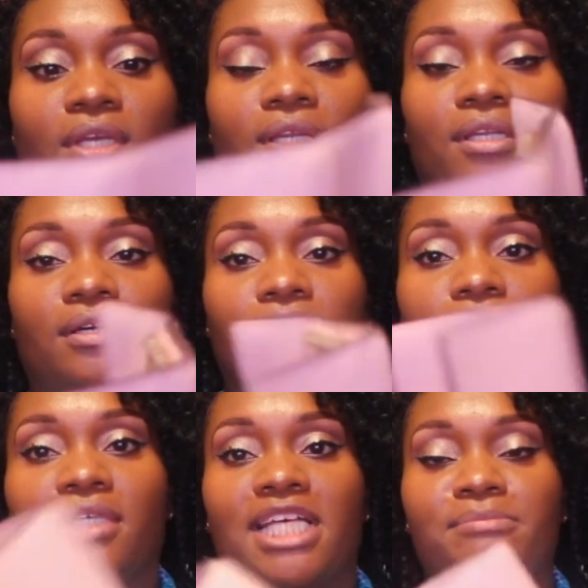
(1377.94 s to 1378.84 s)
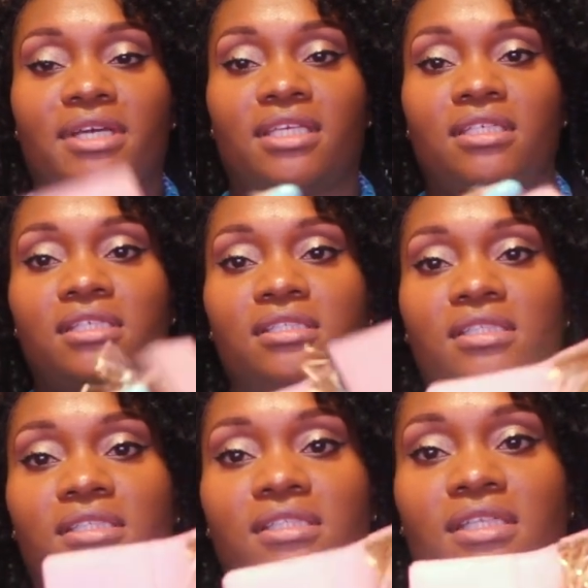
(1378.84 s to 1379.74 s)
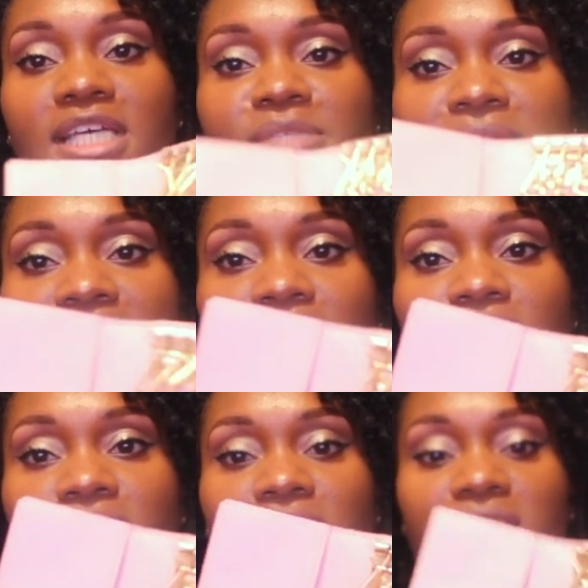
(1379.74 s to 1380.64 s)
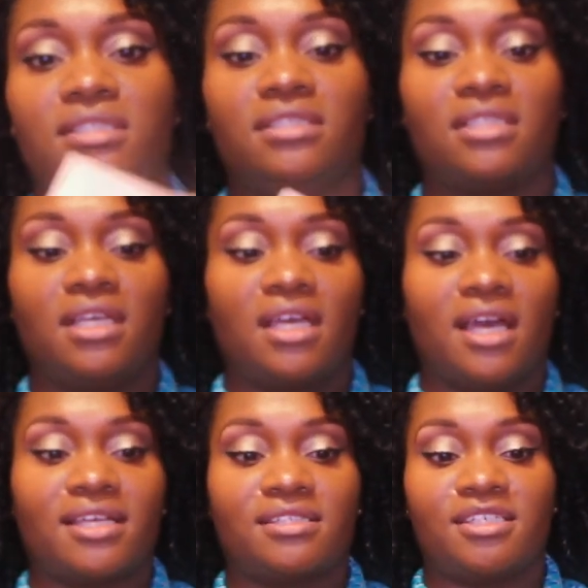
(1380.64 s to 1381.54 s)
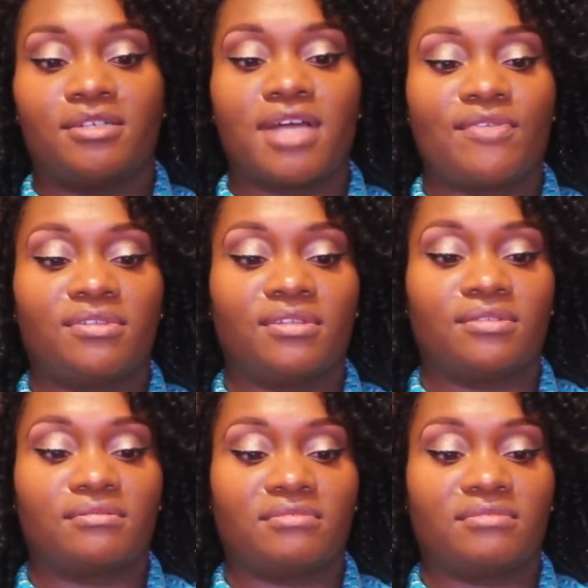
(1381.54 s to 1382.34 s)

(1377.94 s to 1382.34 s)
And it, hold, it has my keys in it. has my house keys. I still have a little